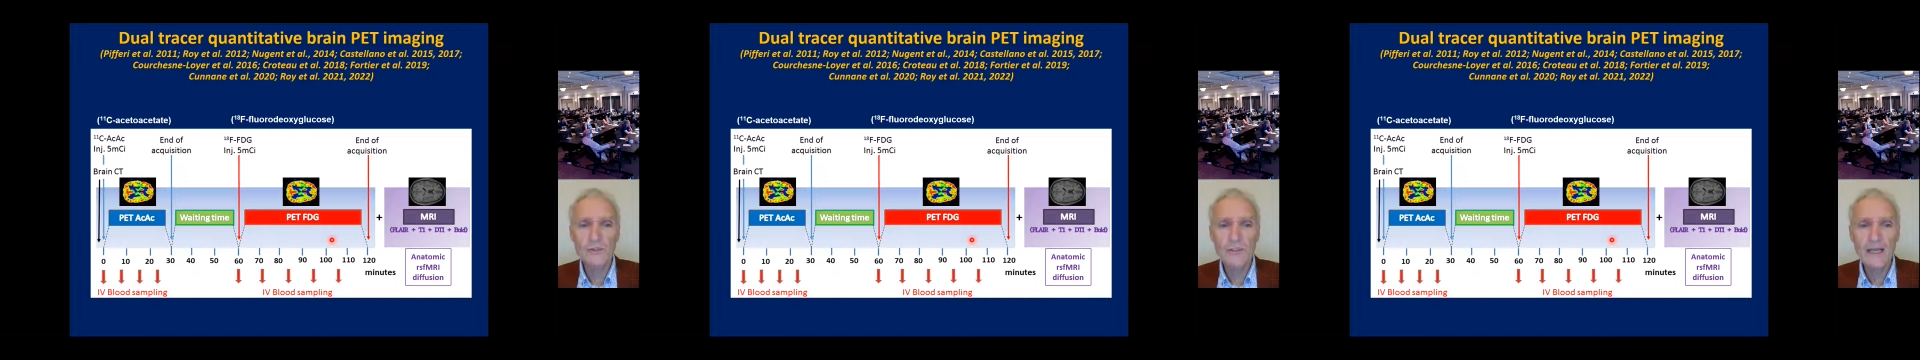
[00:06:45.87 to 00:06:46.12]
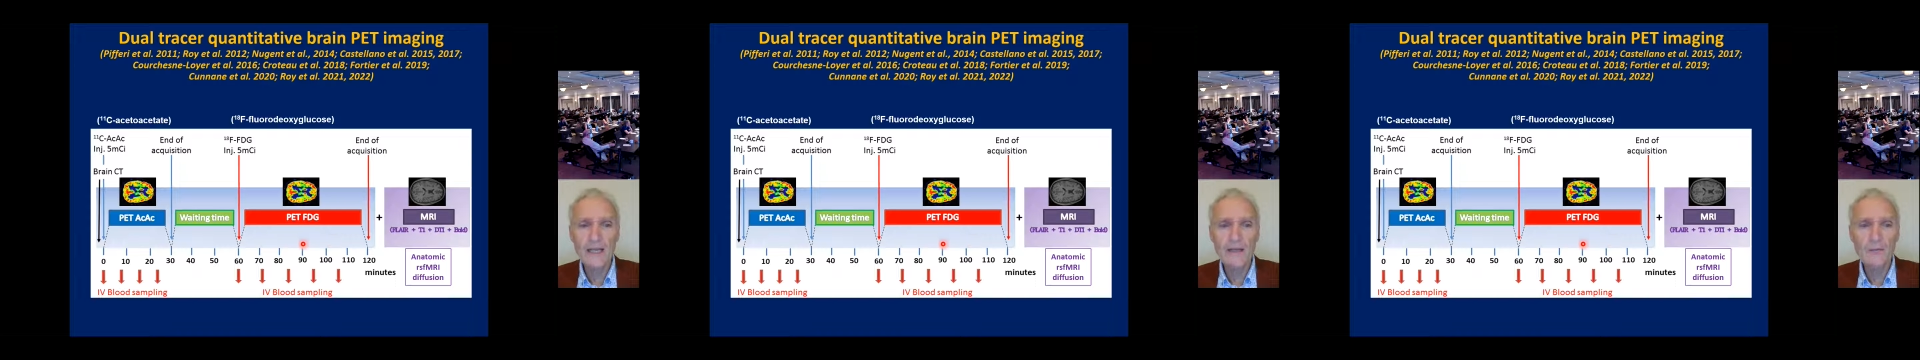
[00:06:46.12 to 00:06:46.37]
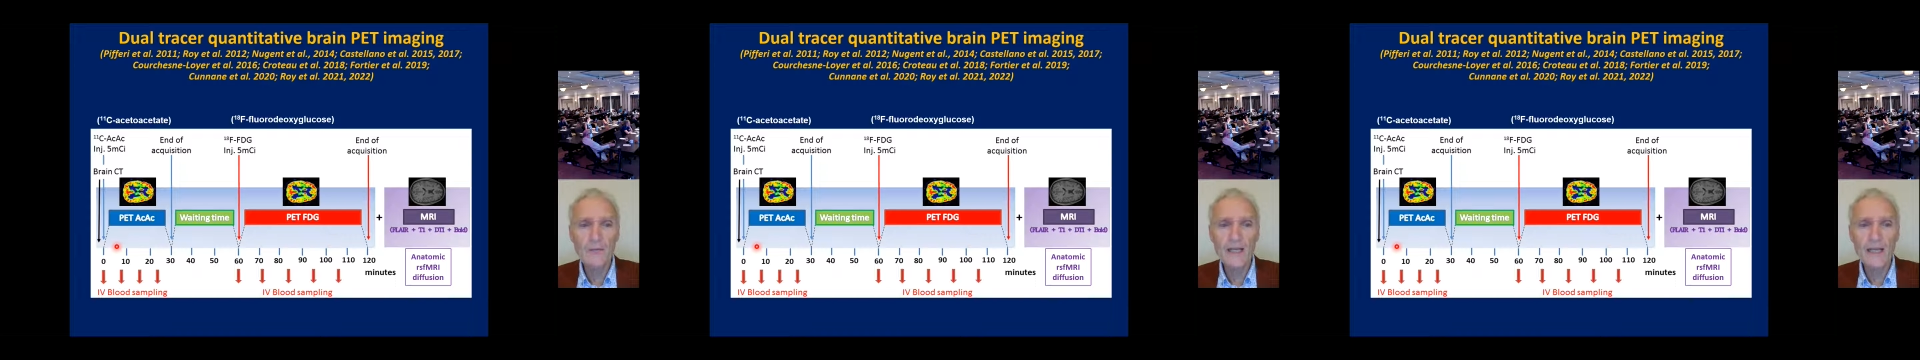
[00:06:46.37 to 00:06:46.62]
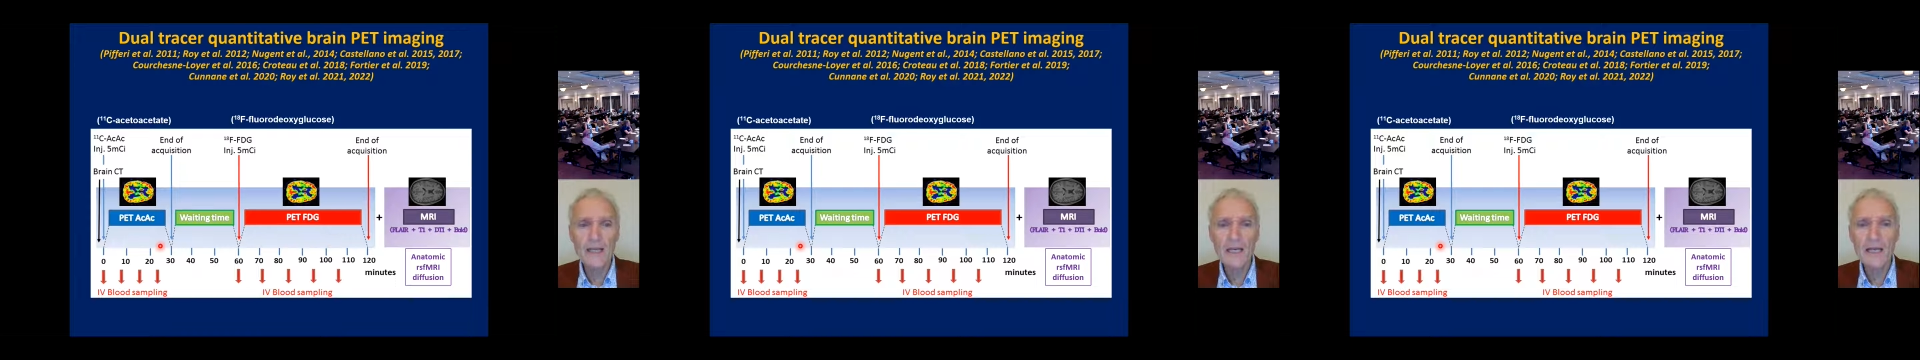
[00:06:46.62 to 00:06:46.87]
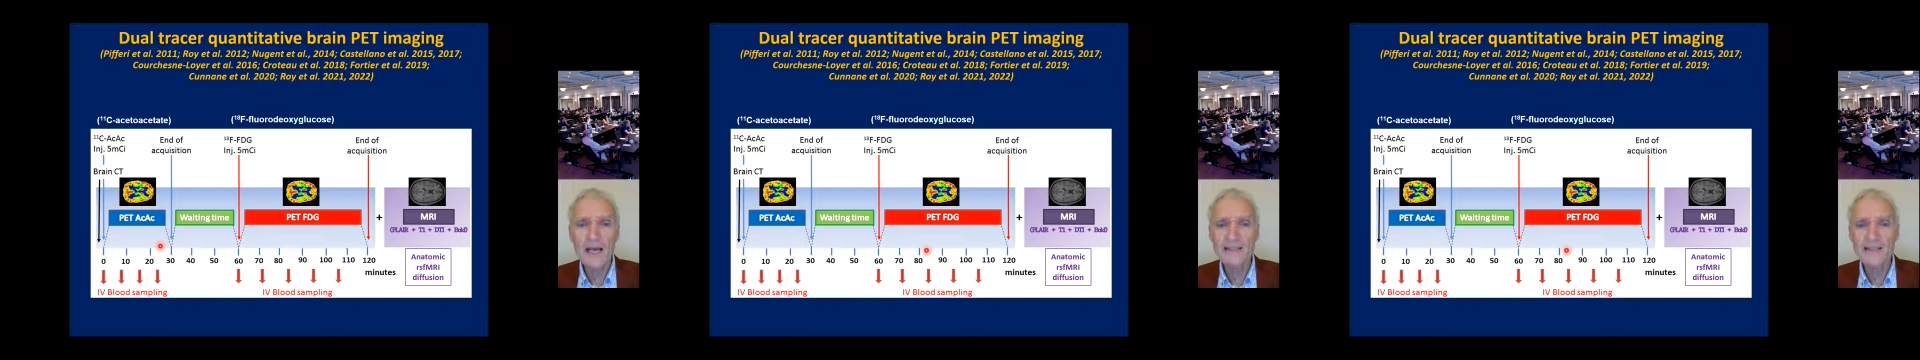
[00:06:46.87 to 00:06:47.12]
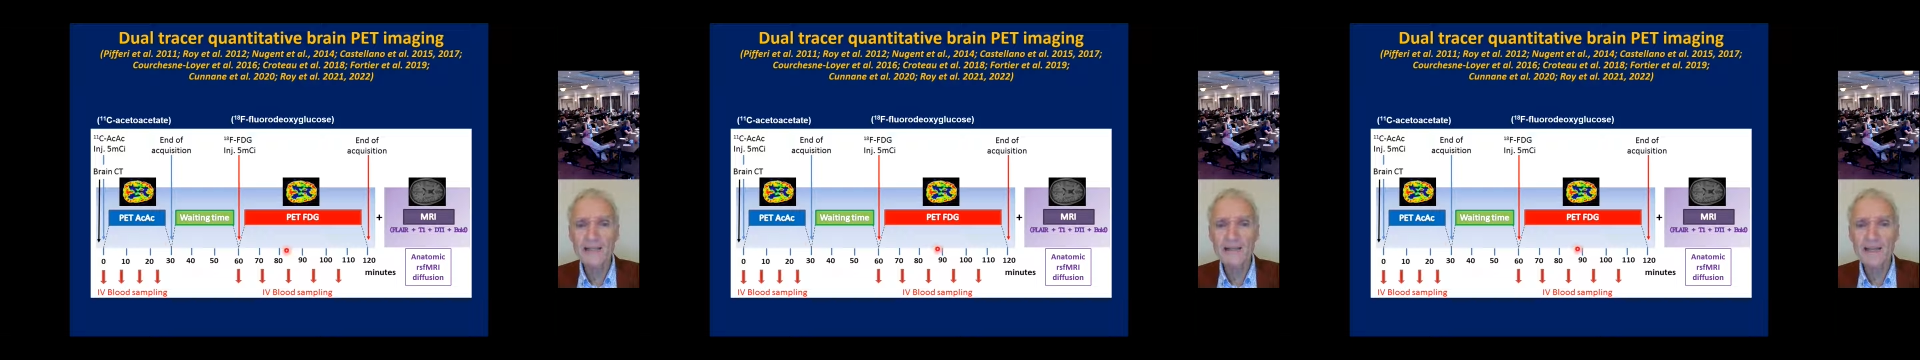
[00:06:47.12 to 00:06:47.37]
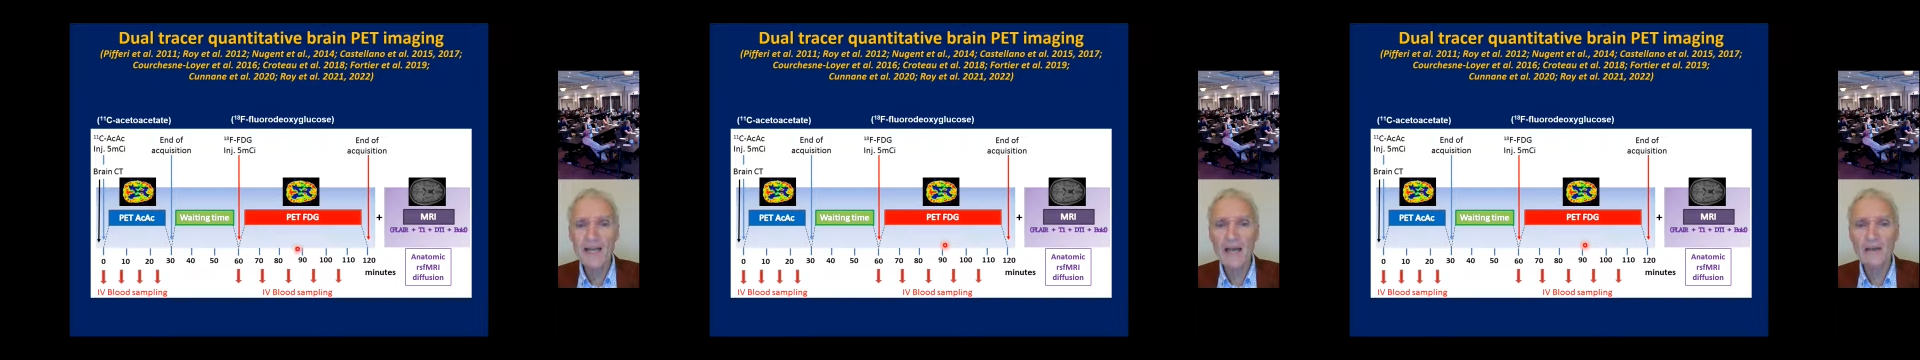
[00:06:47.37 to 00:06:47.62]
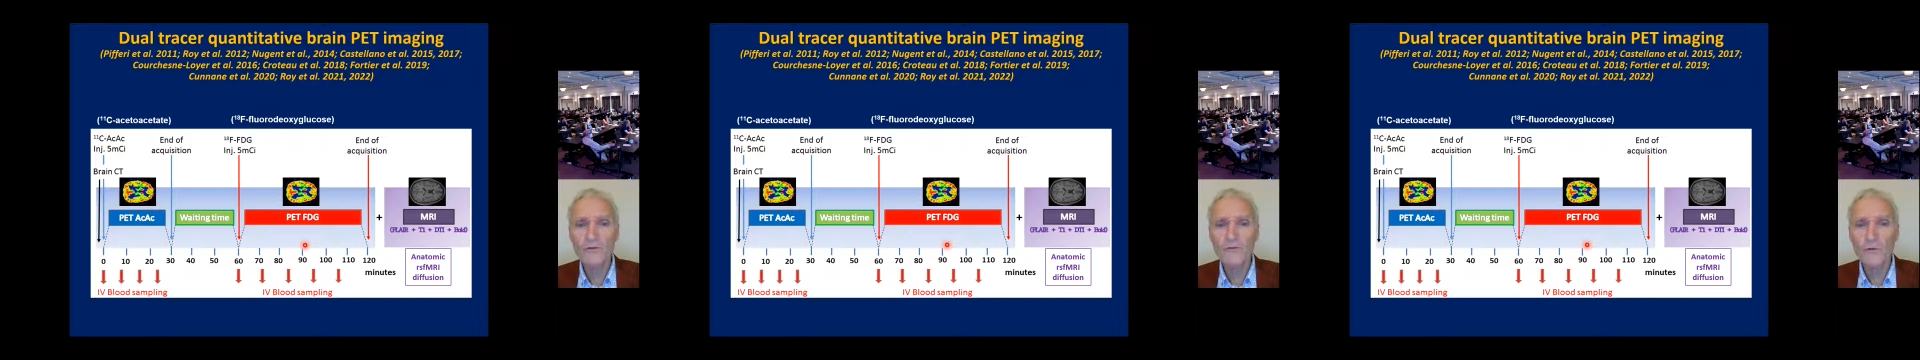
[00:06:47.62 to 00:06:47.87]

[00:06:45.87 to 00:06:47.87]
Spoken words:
state in the beginning as at the end.